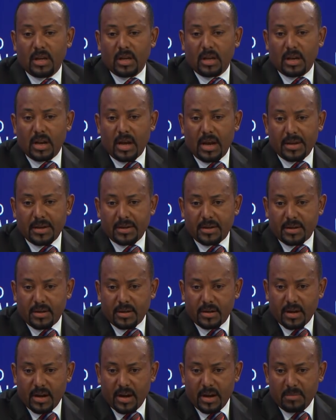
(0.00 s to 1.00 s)
Like
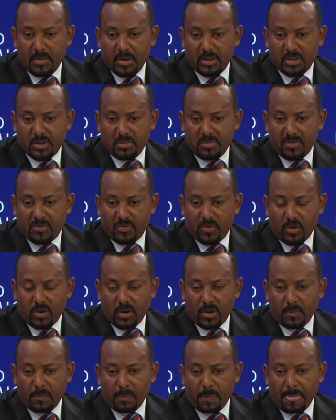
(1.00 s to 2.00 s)
I mentioned
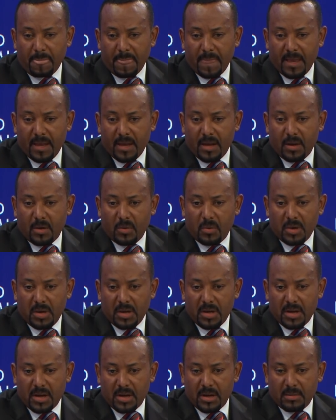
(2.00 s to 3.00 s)
before,
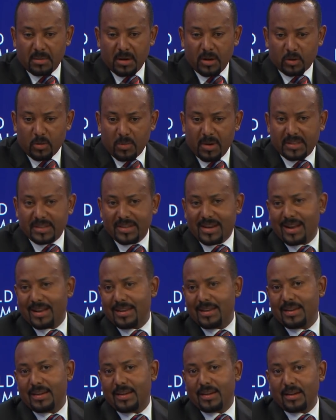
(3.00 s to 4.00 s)
we
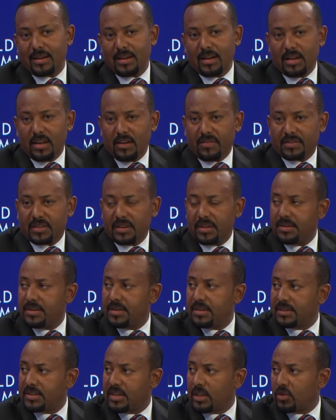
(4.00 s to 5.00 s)
automatically lifted
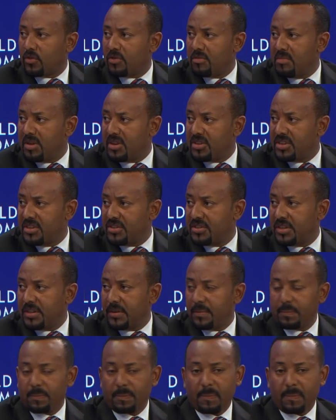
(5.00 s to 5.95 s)
state of emergency.